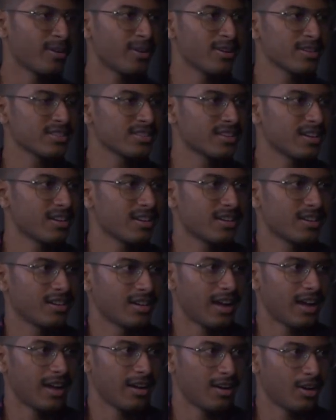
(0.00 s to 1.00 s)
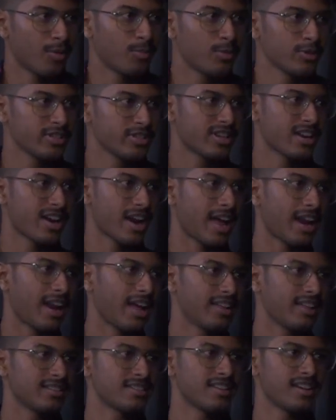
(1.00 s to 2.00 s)
because the opposition
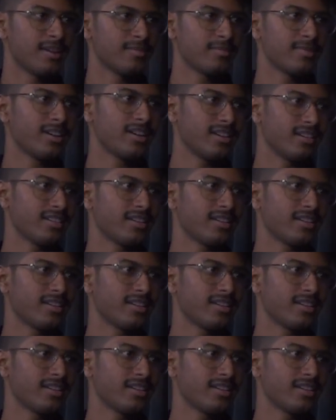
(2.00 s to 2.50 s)
alliance named